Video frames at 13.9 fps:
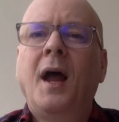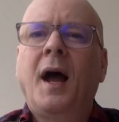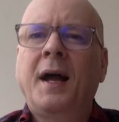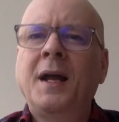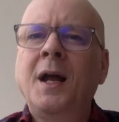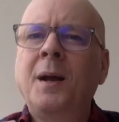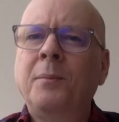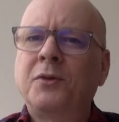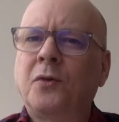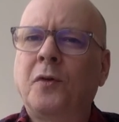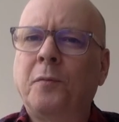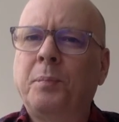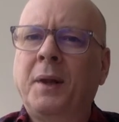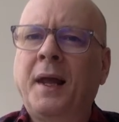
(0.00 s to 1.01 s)
I am
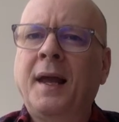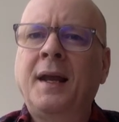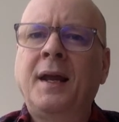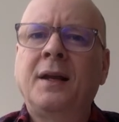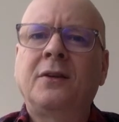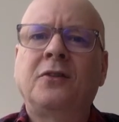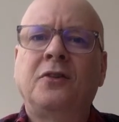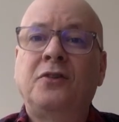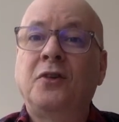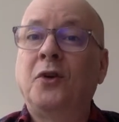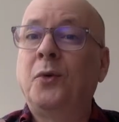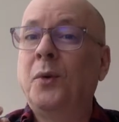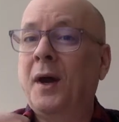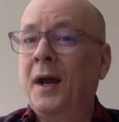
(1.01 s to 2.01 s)
sort of planning to
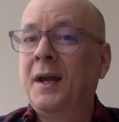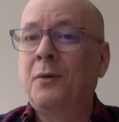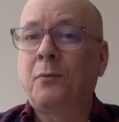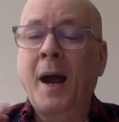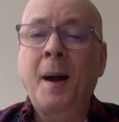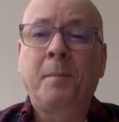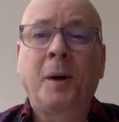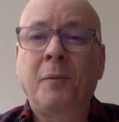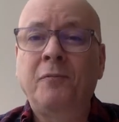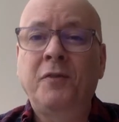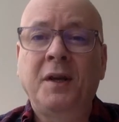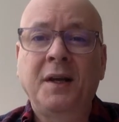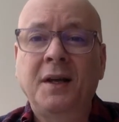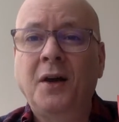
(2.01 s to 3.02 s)
do a
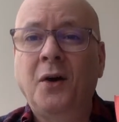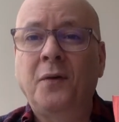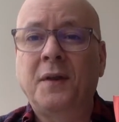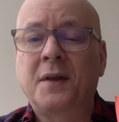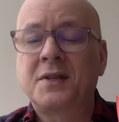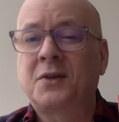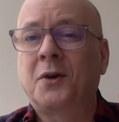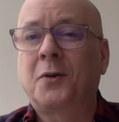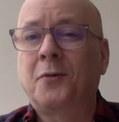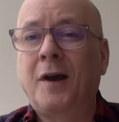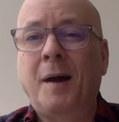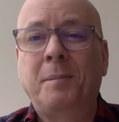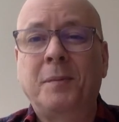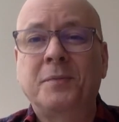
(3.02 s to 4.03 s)
wrap-up video that's going to
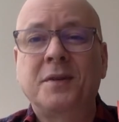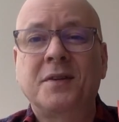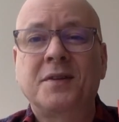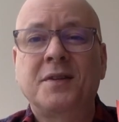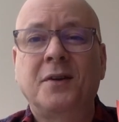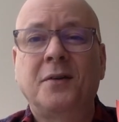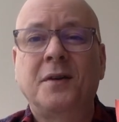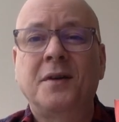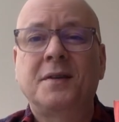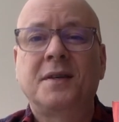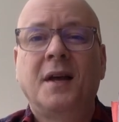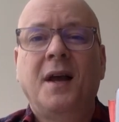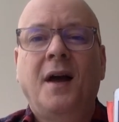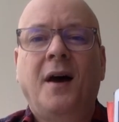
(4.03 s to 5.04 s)
wrap up this series,
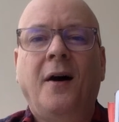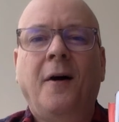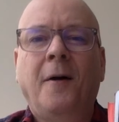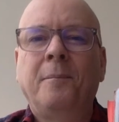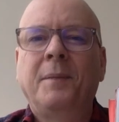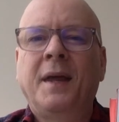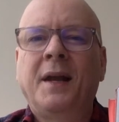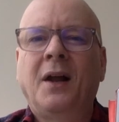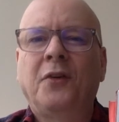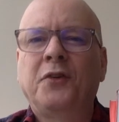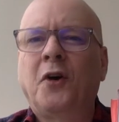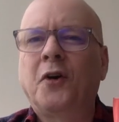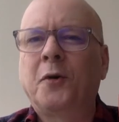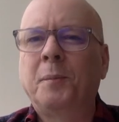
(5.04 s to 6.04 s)
um, and I'll
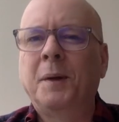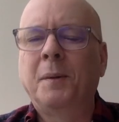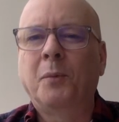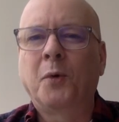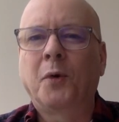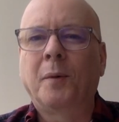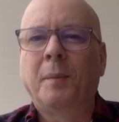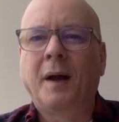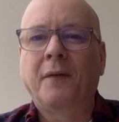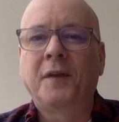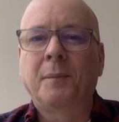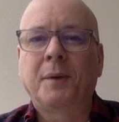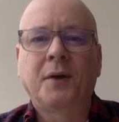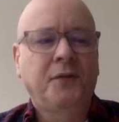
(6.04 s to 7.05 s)
talk a bit more about
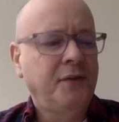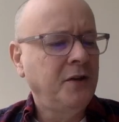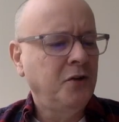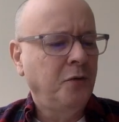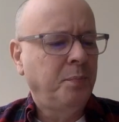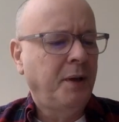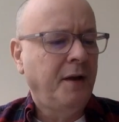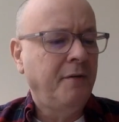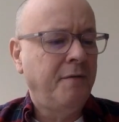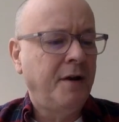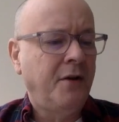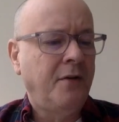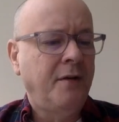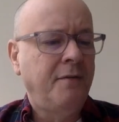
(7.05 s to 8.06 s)
them, because they do play
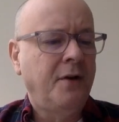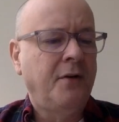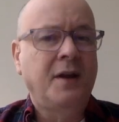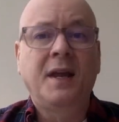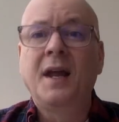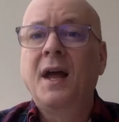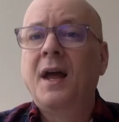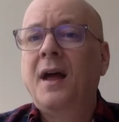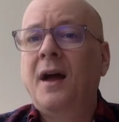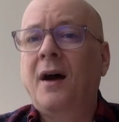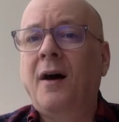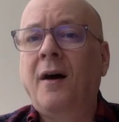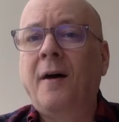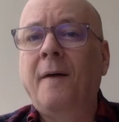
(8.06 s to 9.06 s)
very, very
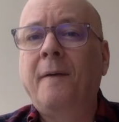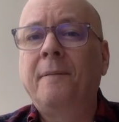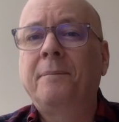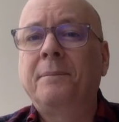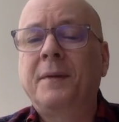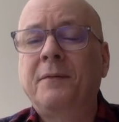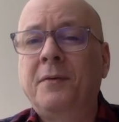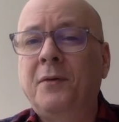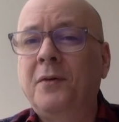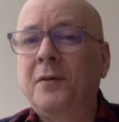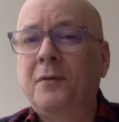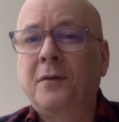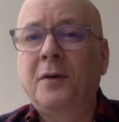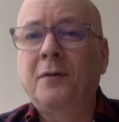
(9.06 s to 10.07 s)
uh, very,
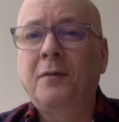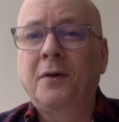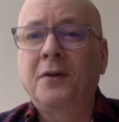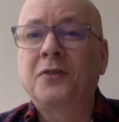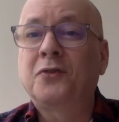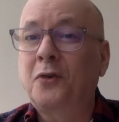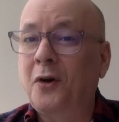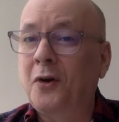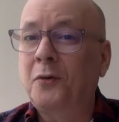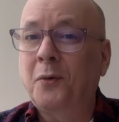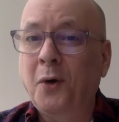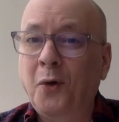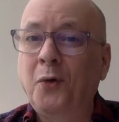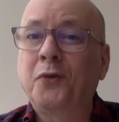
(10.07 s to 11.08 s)
very, very strong
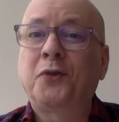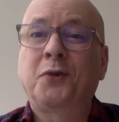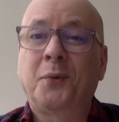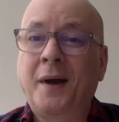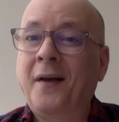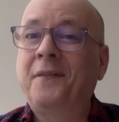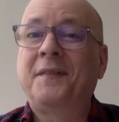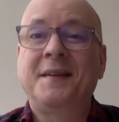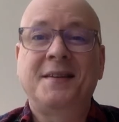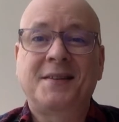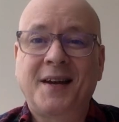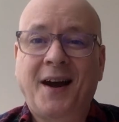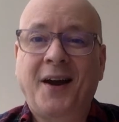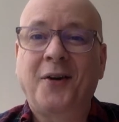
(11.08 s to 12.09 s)
roles throughout the
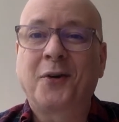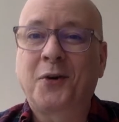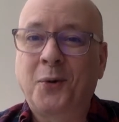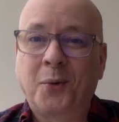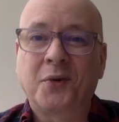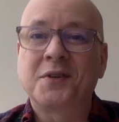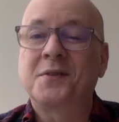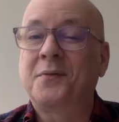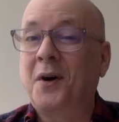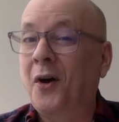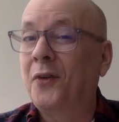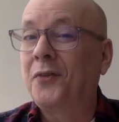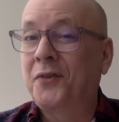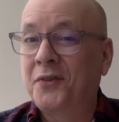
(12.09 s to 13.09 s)
entire course of
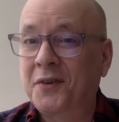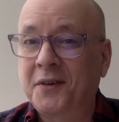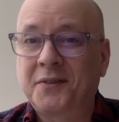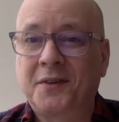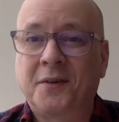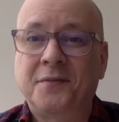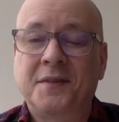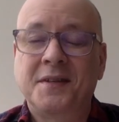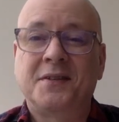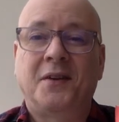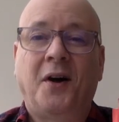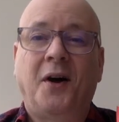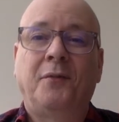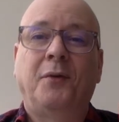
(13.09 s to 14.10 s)
all six of these
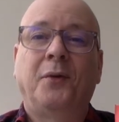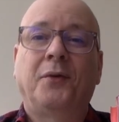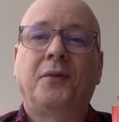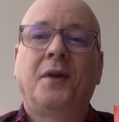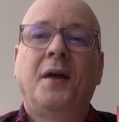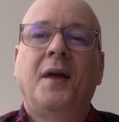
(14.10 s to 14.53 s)
novels.